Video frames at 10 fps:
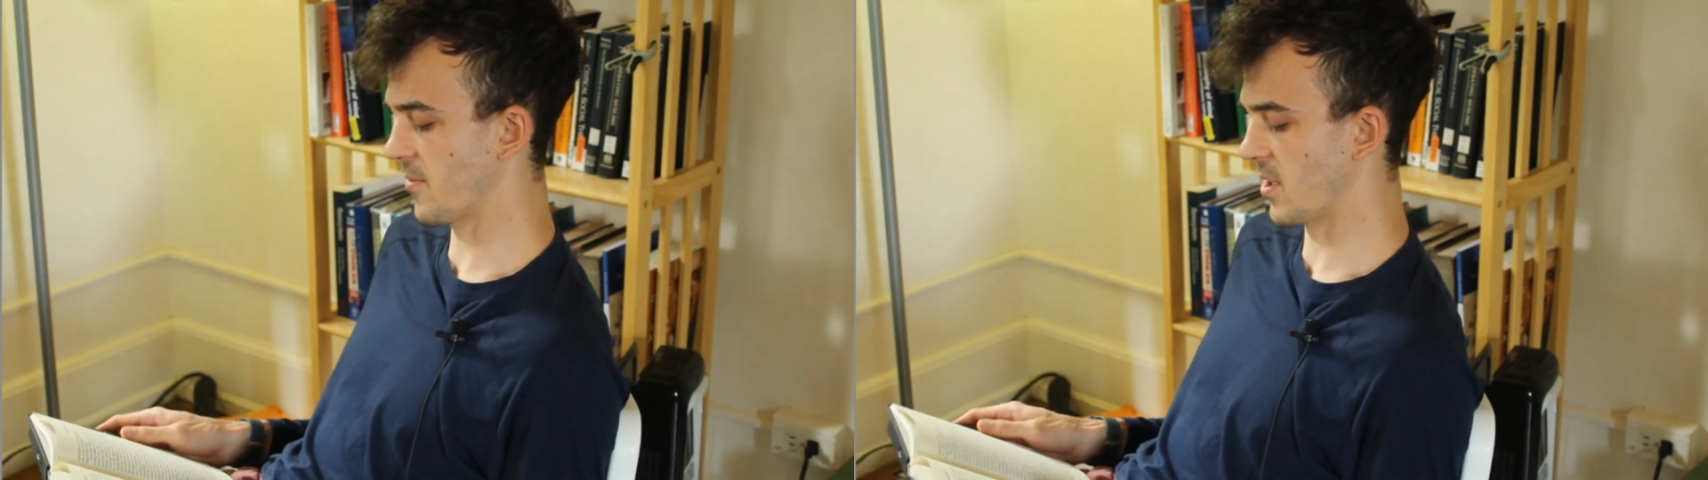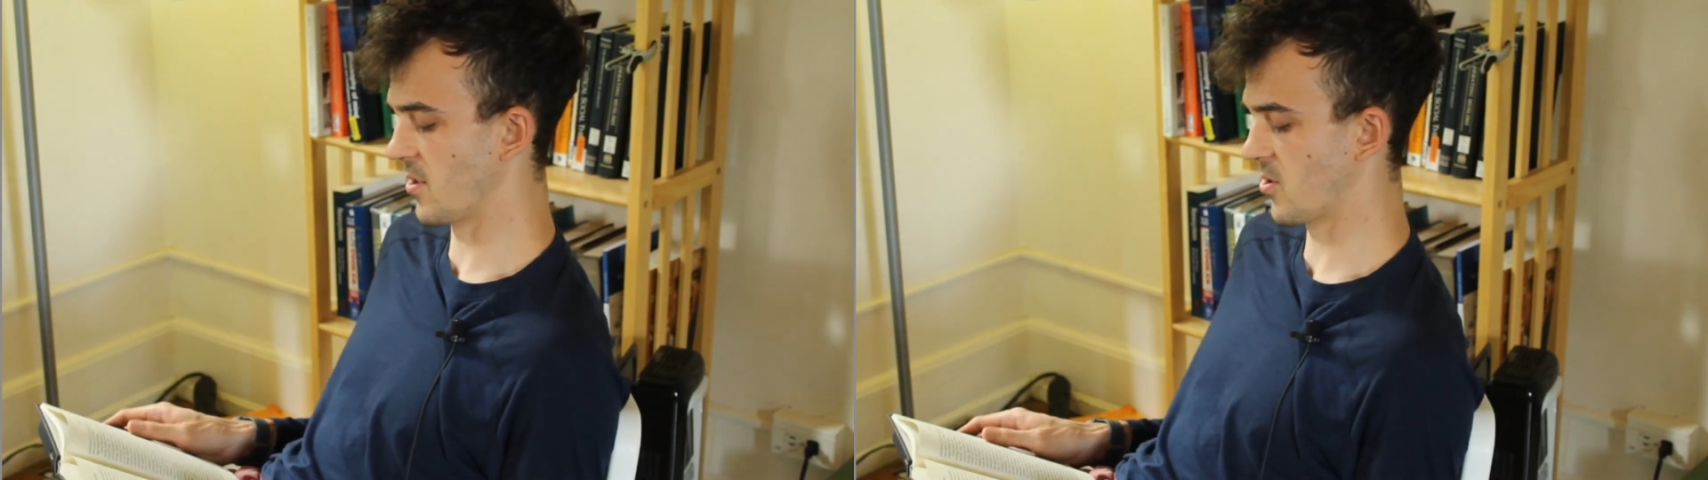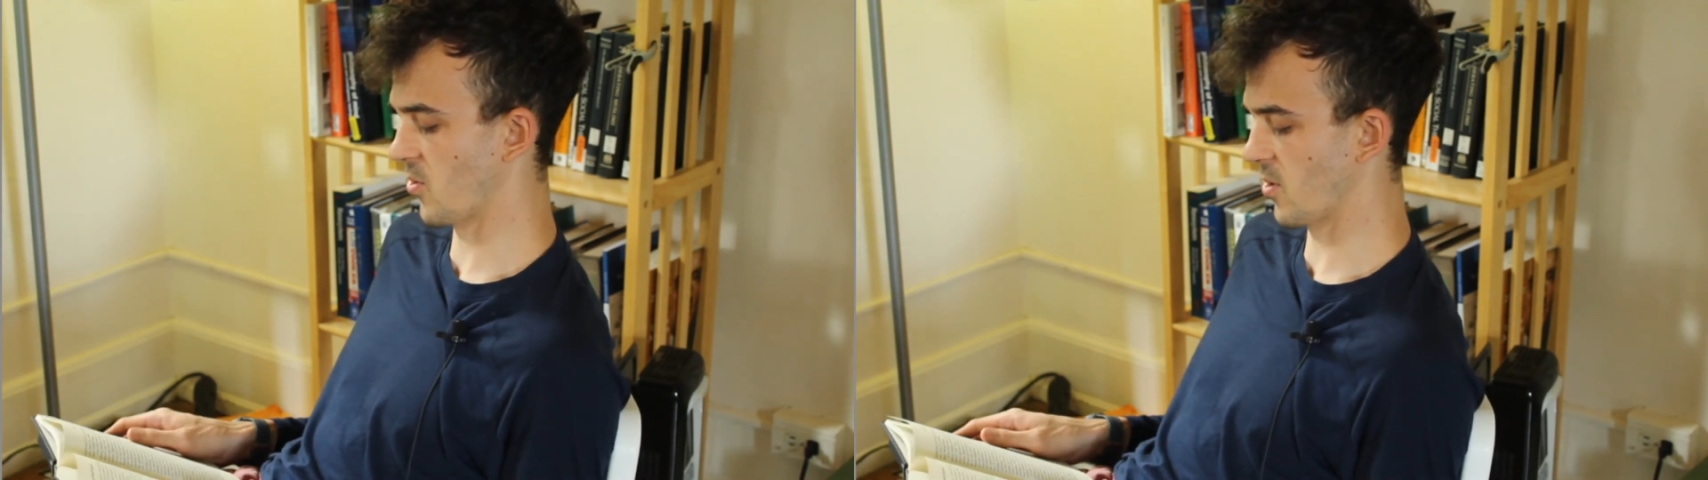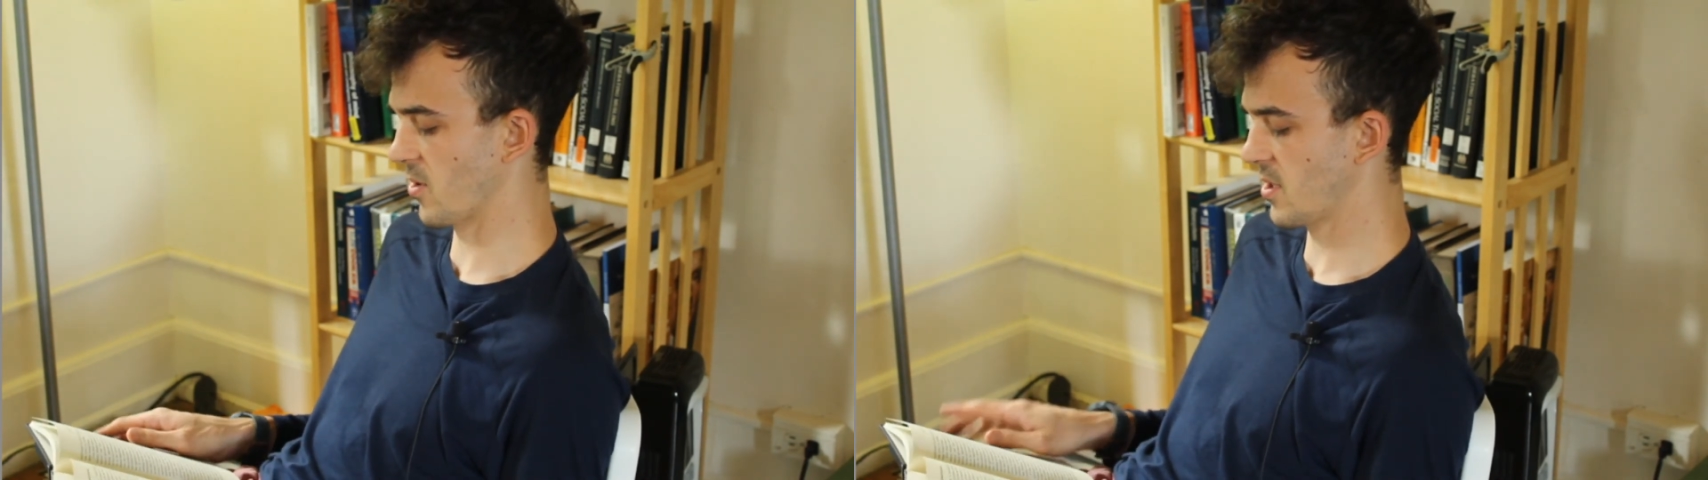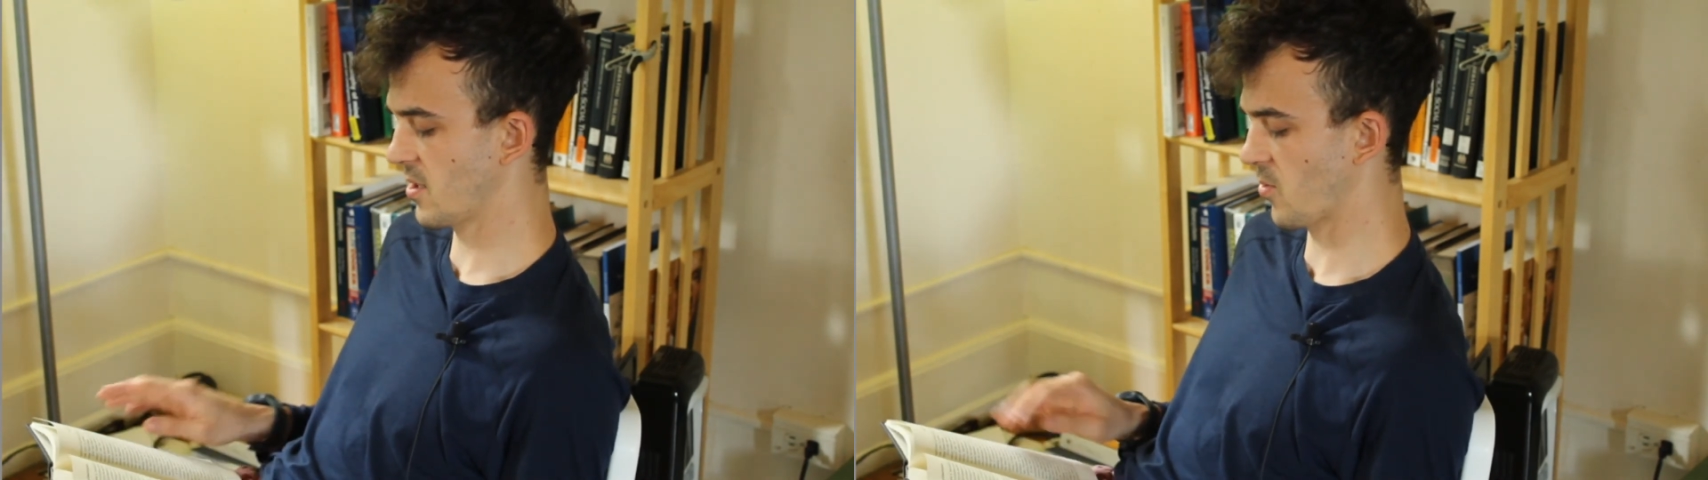the
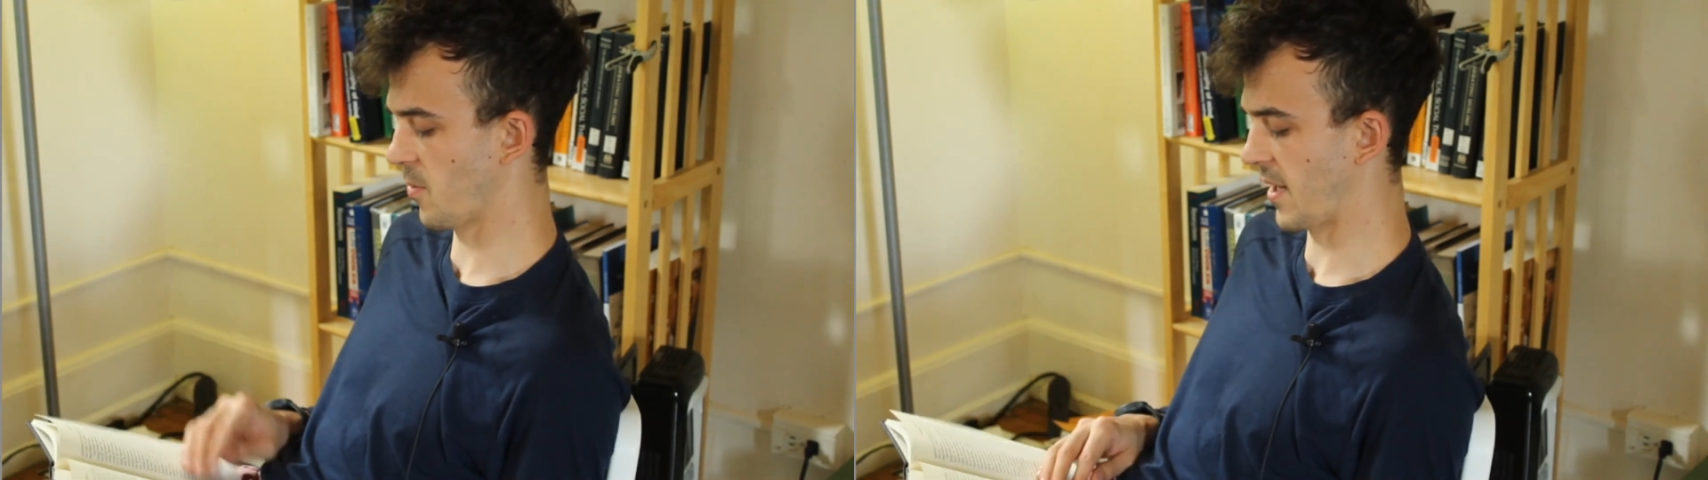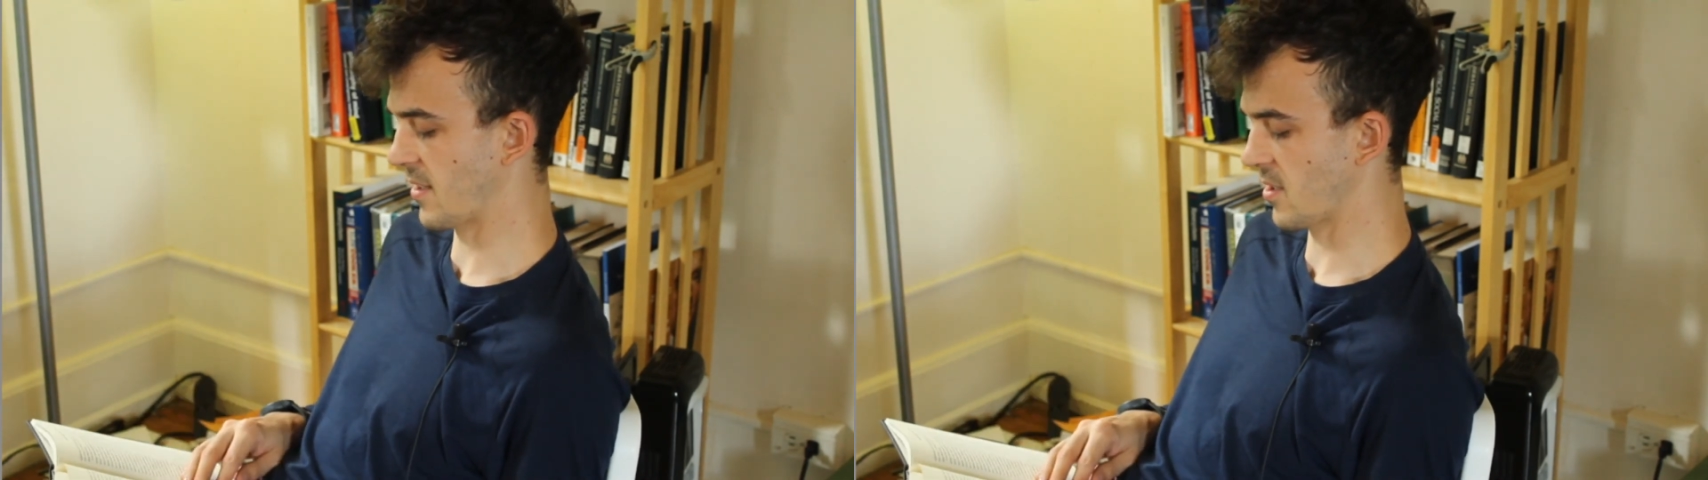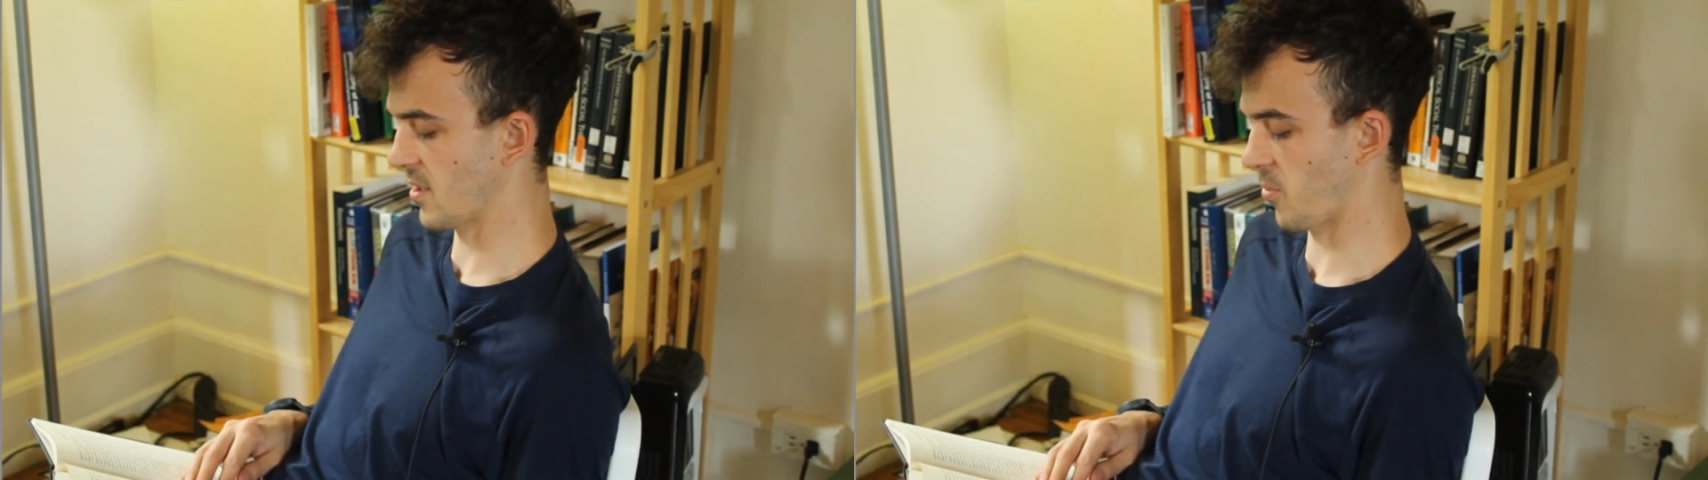historicist romantic